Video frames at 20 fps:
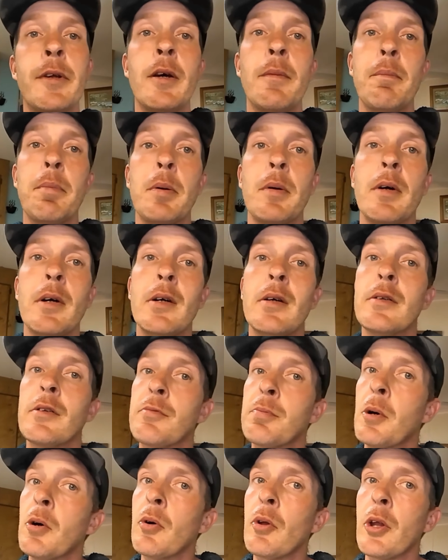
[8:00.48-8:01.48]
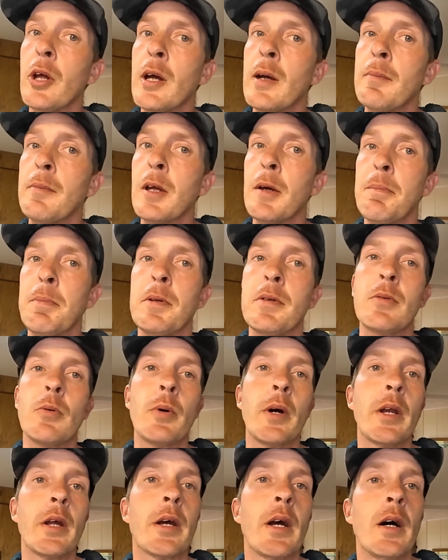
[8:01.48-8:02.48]
dip. Smoked clam dip is the
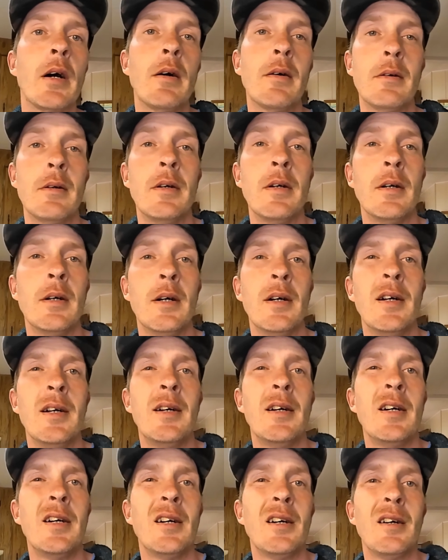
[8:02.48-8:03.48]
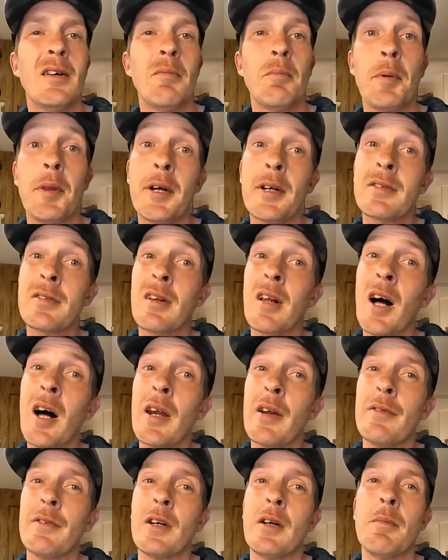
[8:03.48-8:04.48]
way to go. There's a
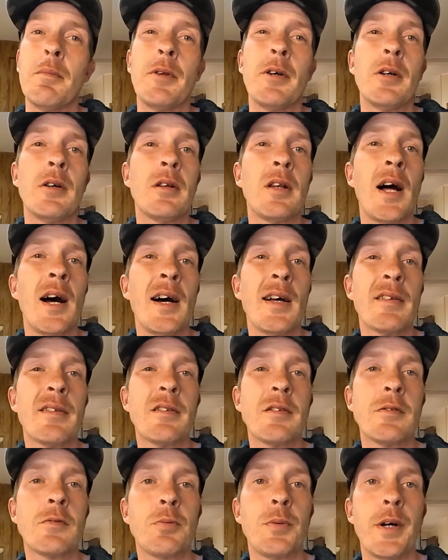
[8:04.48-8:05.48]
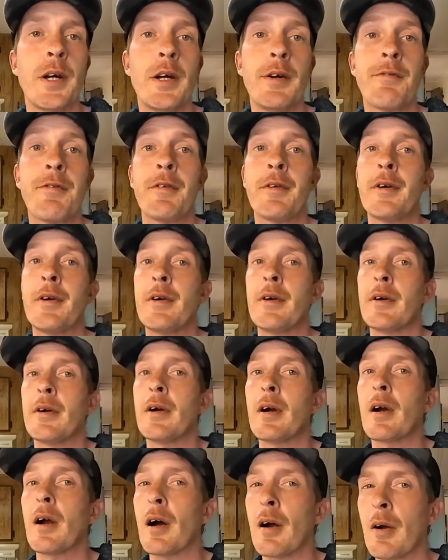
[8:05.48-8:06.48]
lot of them. They'll last this way
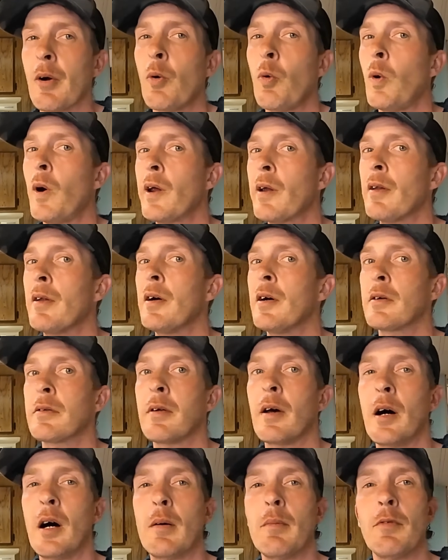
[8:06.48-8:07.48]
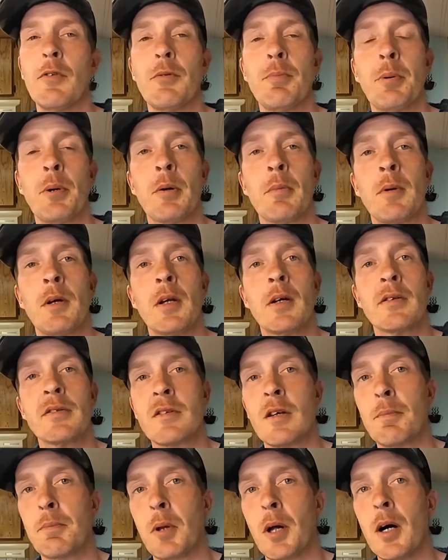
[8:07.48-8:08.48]
for quite a long time. If you put them in a
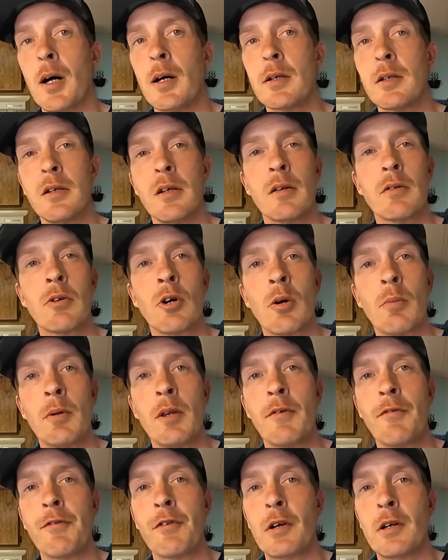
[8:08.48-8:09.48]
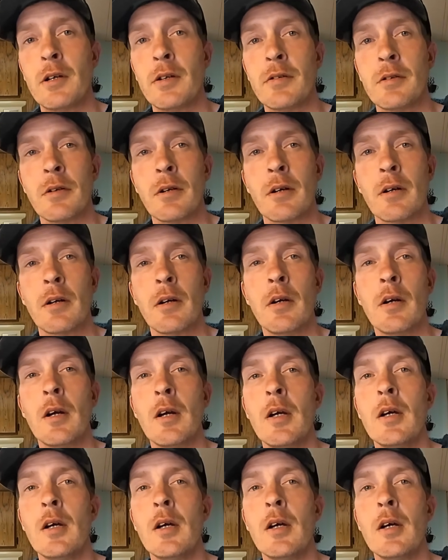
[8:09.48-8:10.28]
Ziploc, you can throw them in the freezer.